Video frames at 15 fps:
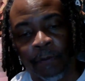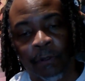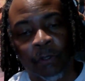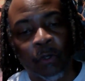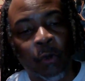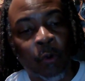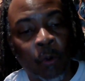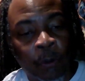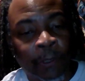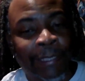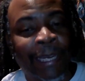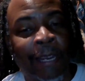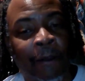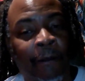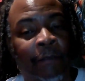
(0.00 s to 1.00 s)
the core
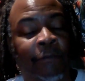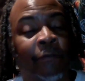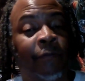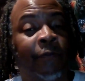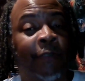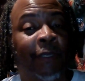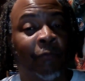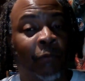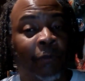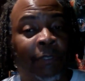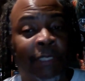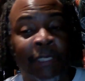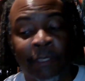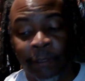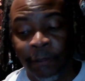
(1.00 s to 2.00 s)
characters that were
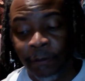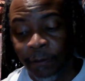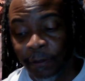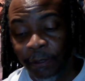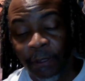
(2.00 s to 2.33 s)
needed.